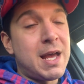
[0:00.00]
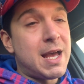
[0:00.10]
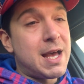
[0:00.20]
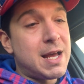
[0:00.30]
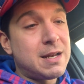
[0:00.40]

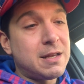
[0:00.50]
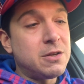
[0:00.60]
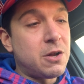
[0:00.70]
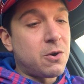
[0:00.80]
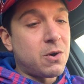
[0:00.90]
And,
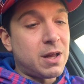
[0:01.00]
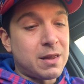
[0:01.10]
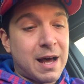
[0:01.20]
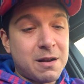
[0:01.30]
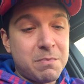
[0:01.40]
you know, a
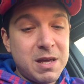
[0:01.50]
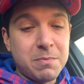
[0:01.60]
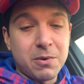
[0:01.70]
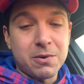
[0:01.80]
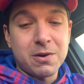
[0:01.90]
lot of
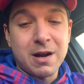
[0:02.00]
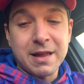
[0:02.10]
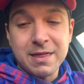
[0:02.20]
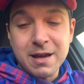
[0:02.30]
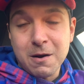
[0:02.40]
people, I
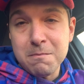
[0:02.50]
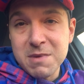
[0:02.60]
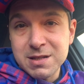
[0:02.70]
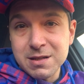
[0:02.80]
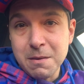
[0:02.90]
think, are
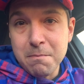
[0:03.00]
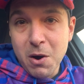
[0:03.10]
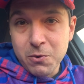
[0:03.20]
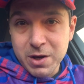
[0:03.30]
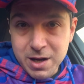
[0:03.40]
missing the
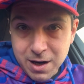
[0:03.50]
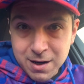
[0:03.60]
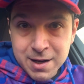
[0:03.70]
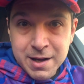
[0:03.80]
boat here.